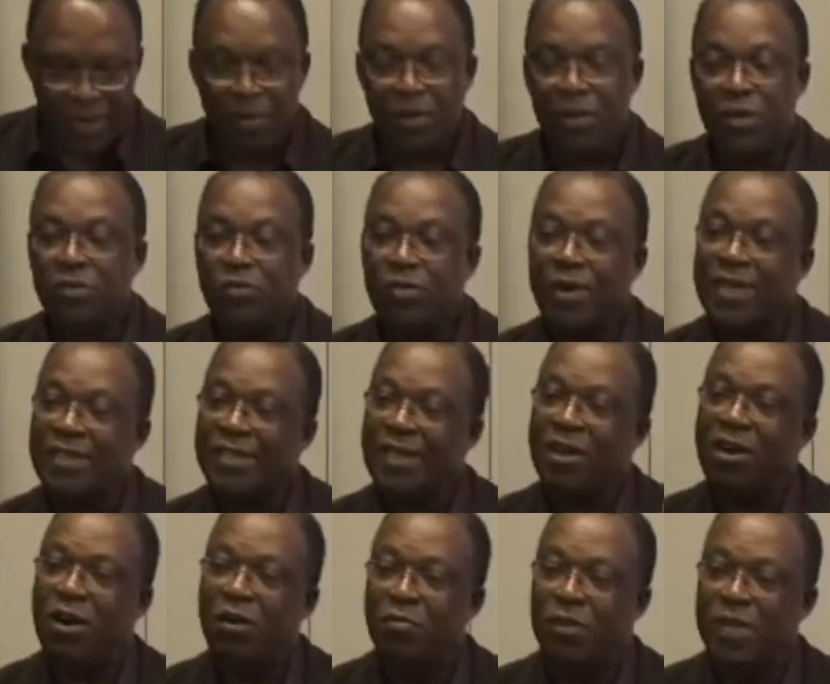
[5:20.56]
Now this one is a
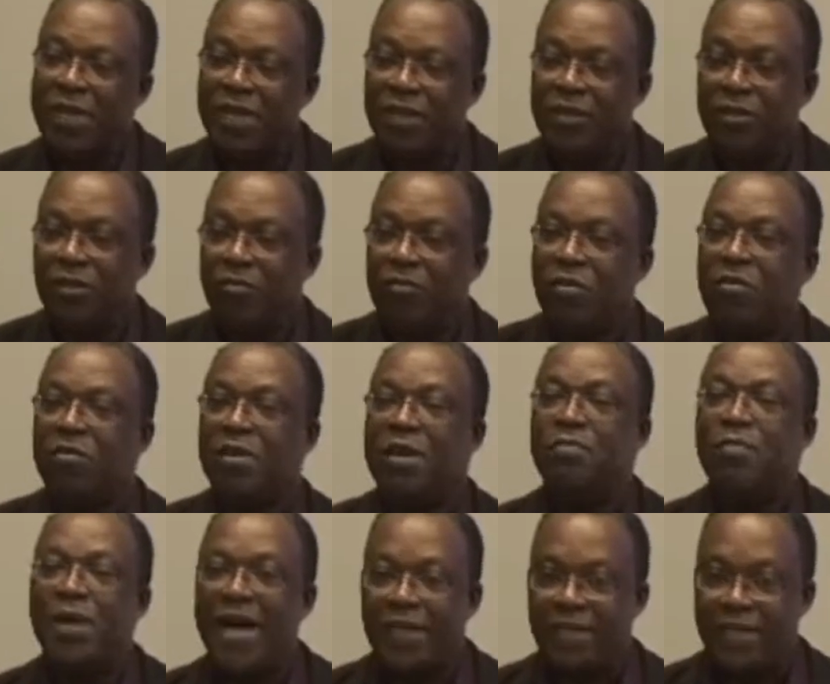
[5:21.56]
combination of 3
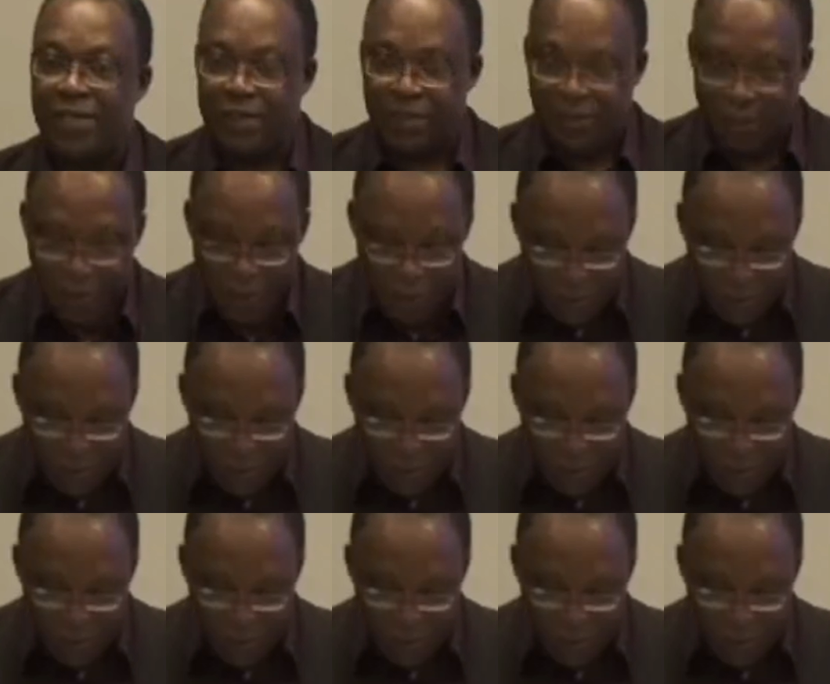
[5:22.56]
patterns.